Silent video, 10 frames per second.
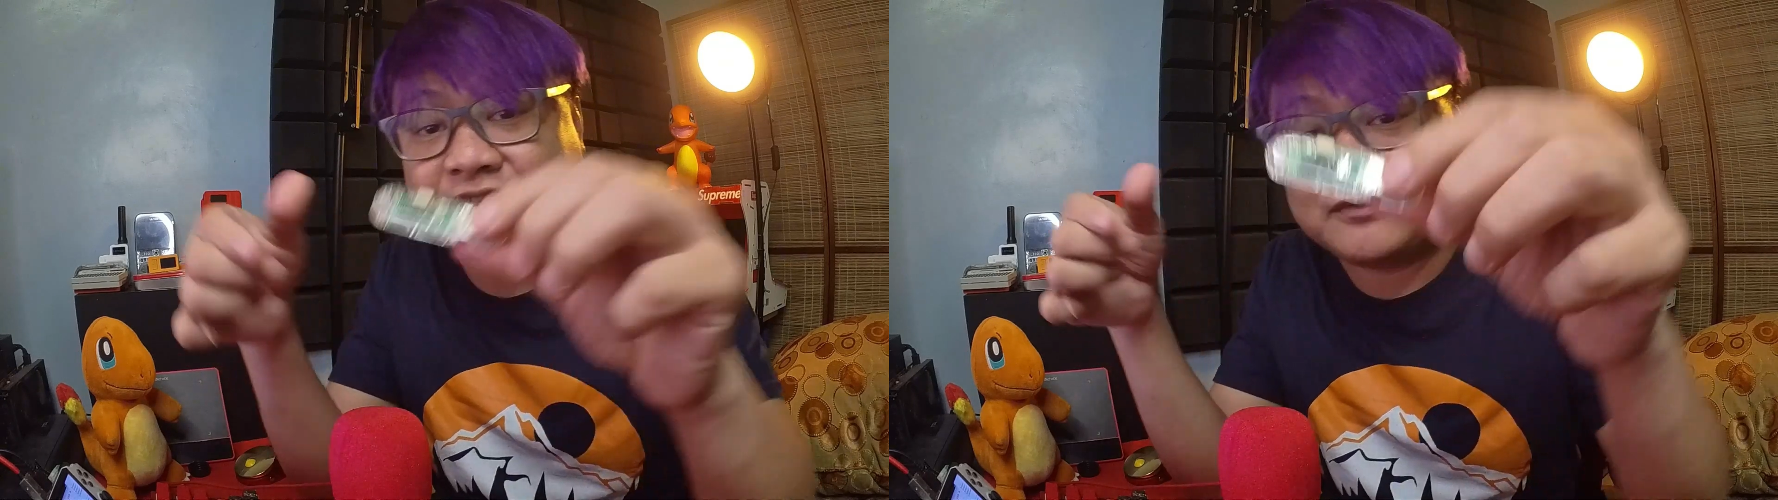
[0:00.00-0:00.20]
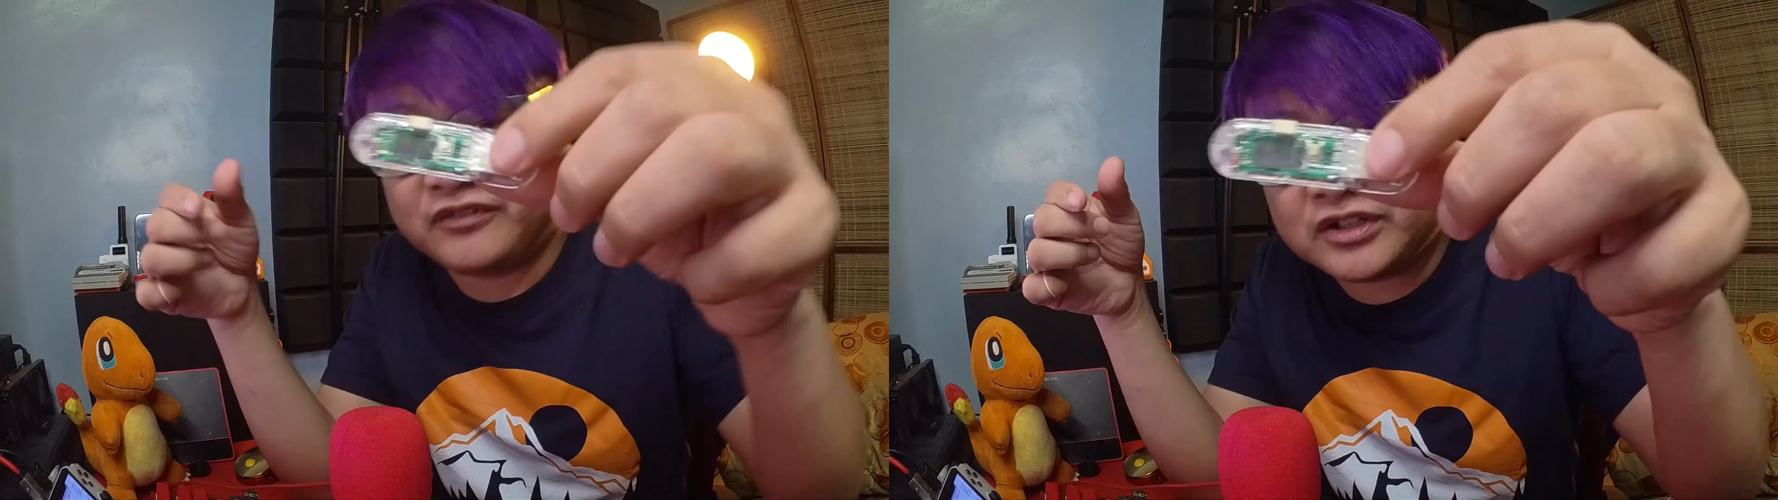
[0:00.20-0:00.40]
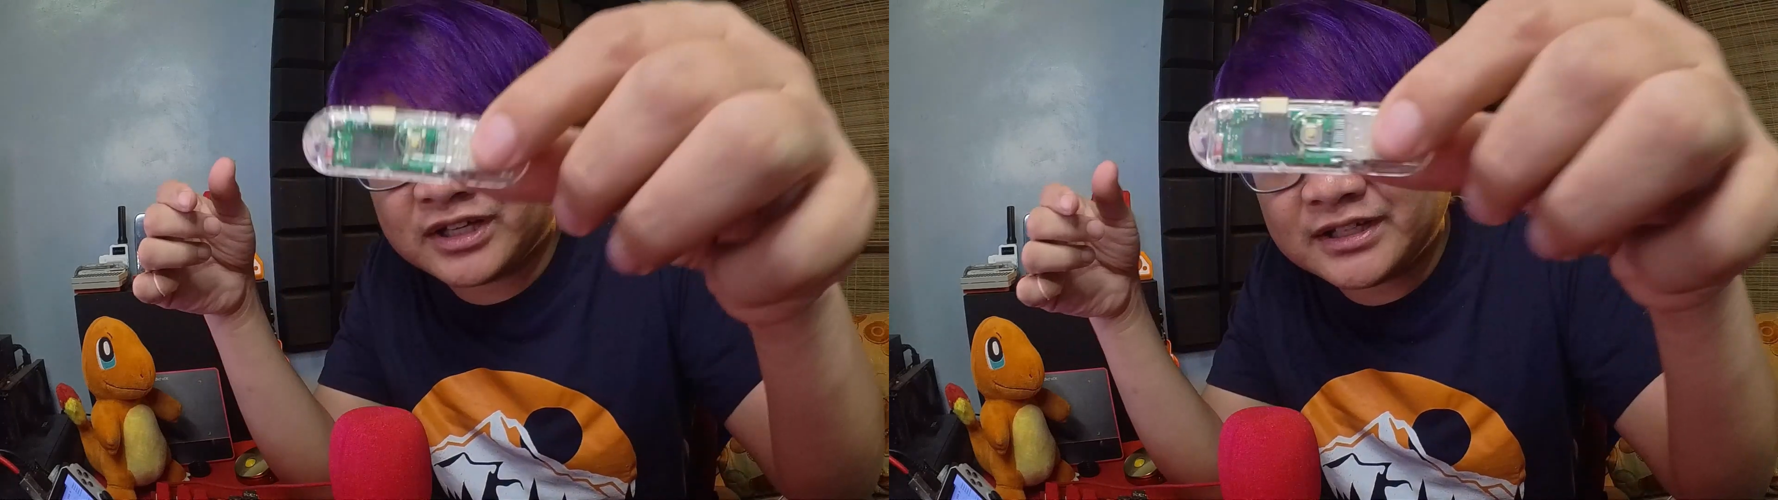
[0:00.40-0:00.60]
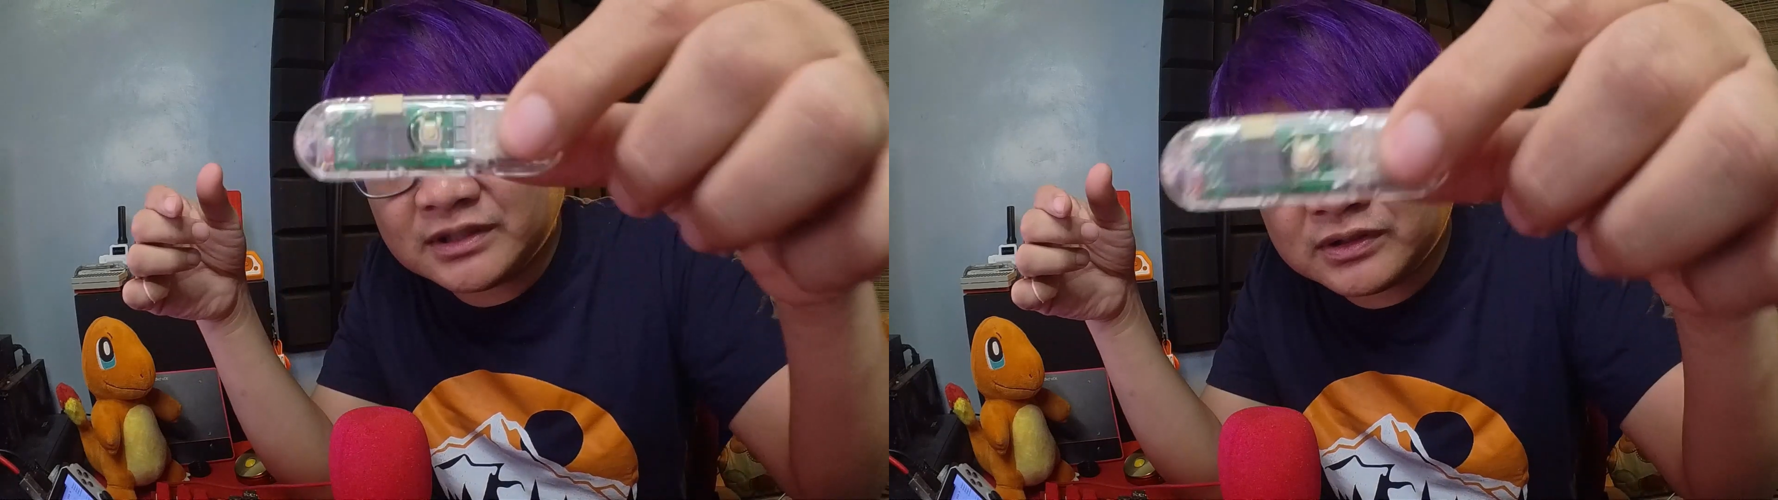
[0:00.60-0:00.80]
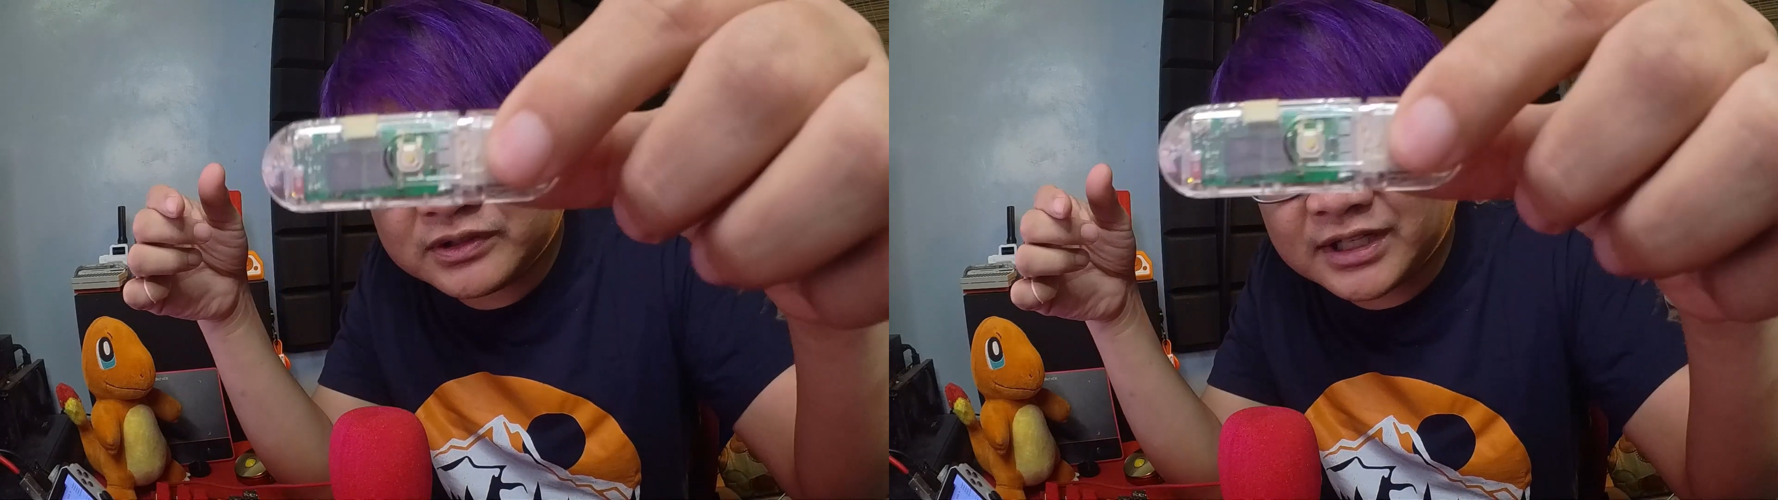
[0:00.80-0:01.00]
And if you
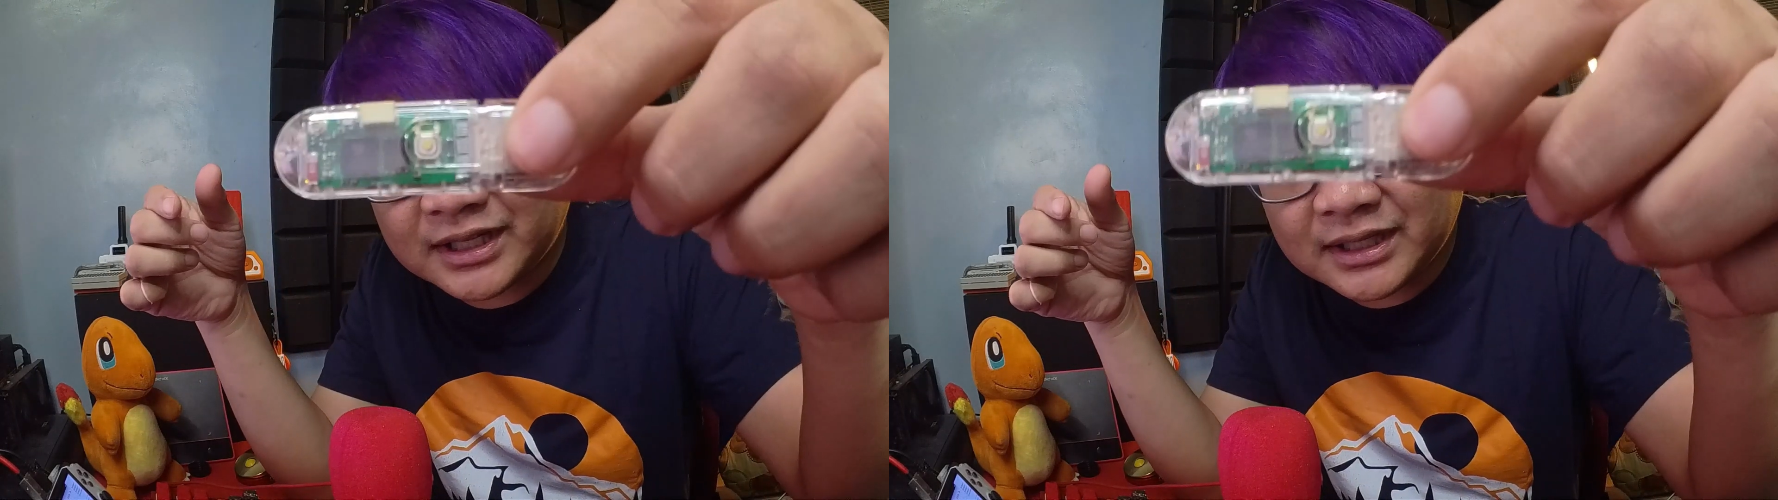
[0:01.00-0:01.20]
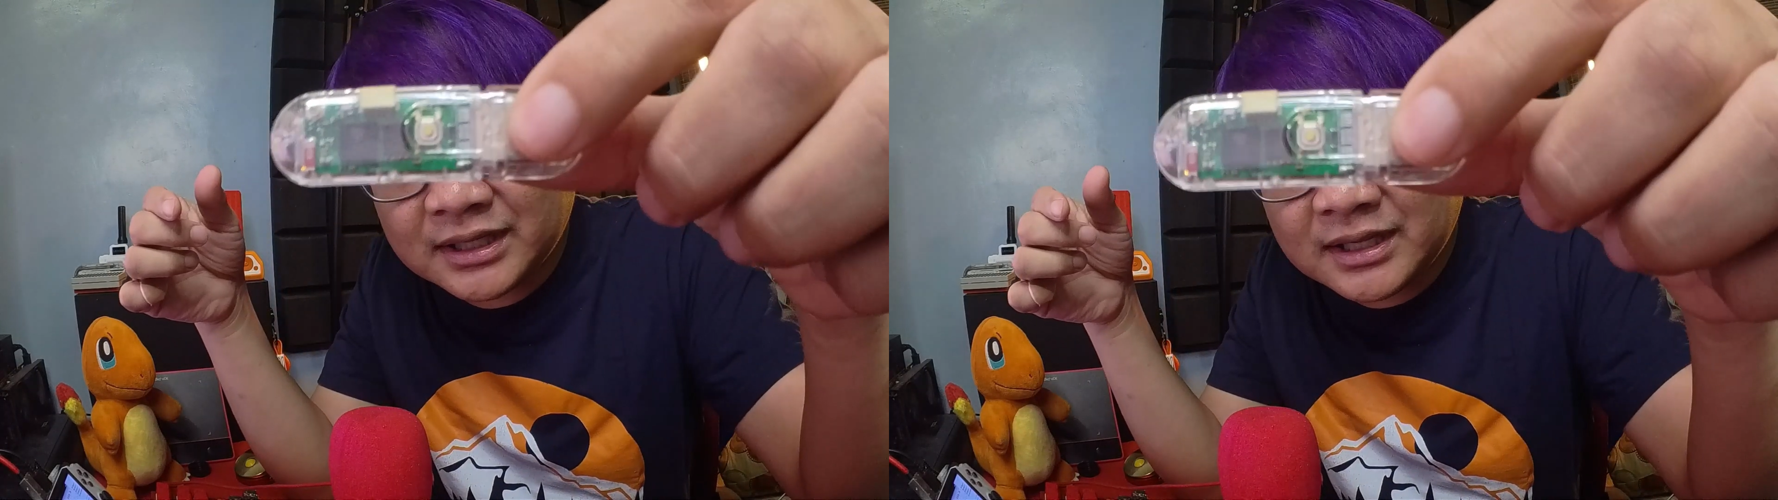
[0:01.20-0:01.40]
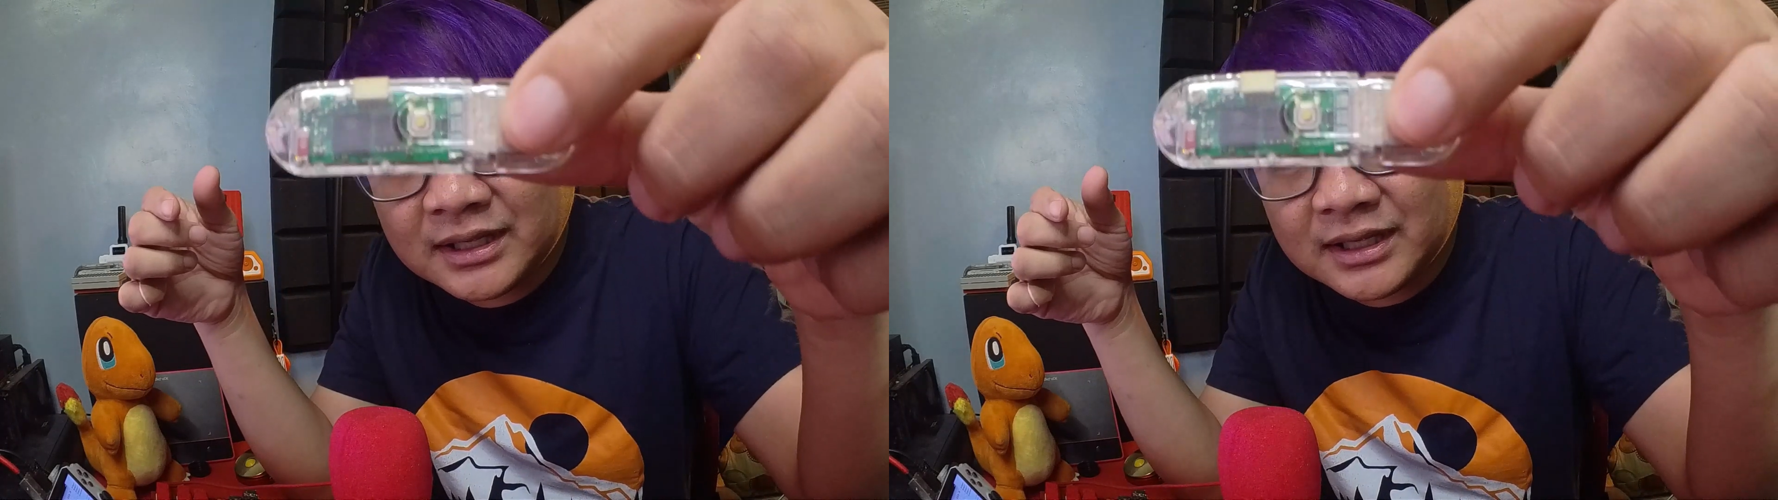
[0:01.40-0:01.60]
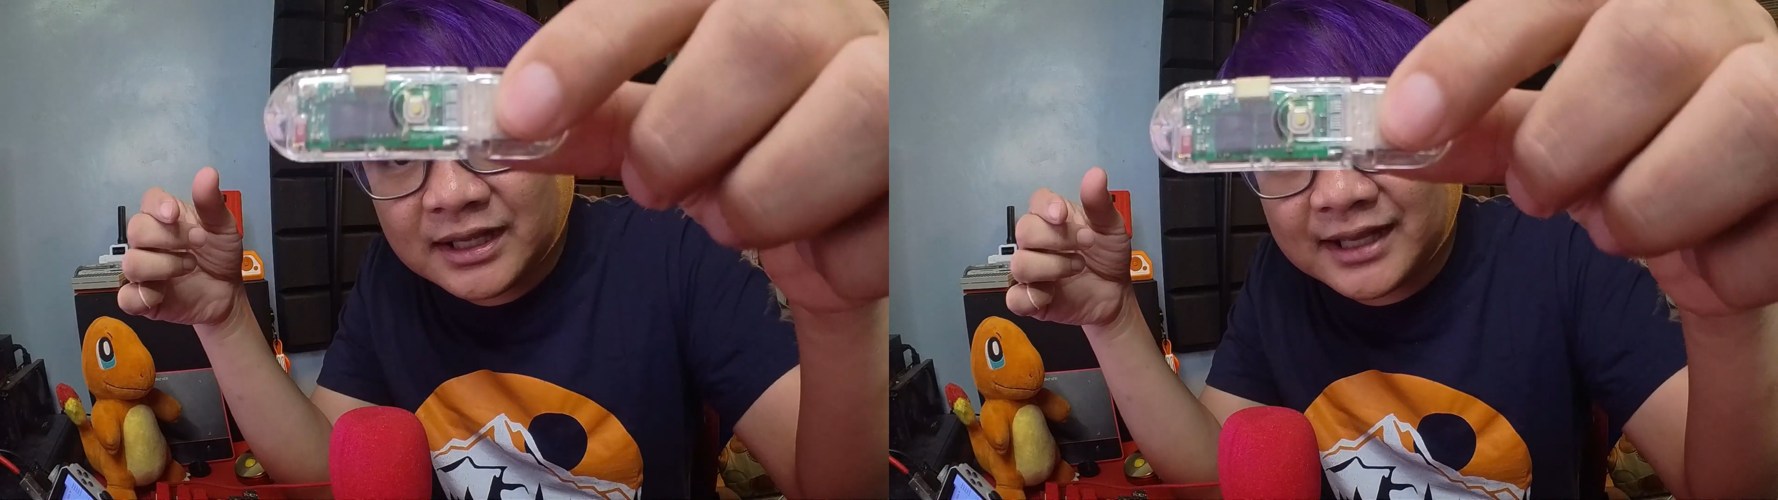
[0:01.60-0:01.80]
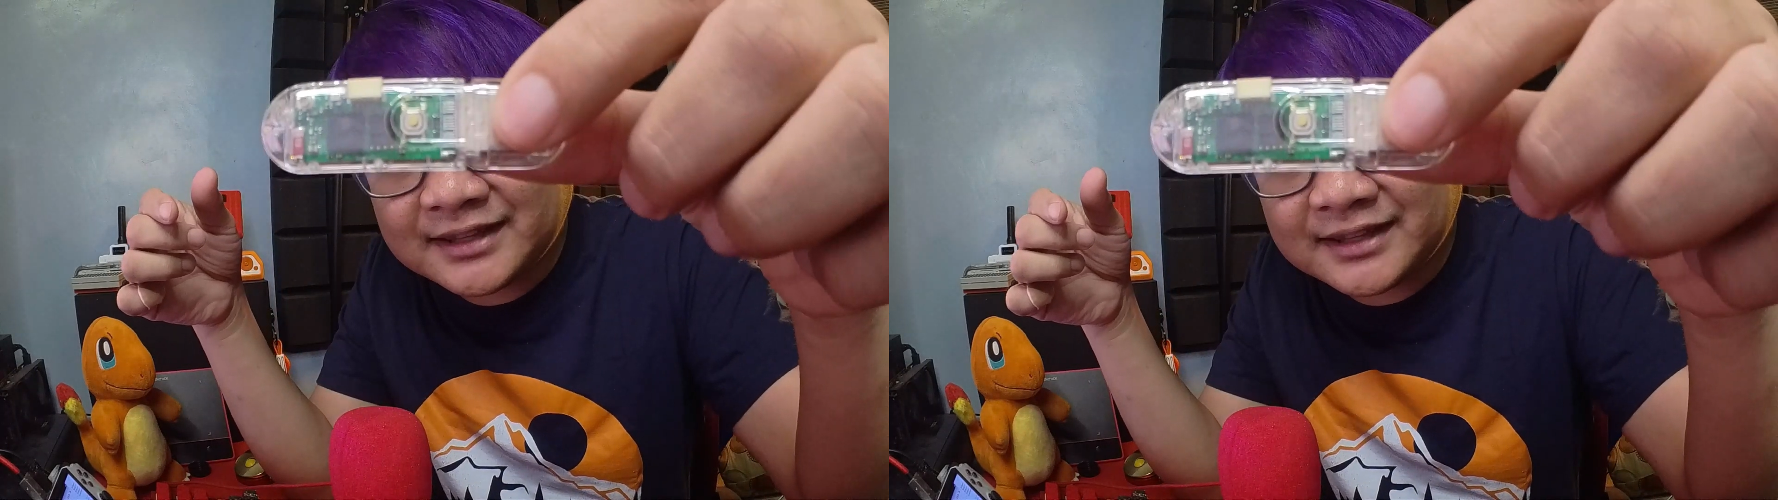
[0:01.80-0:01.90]
can look at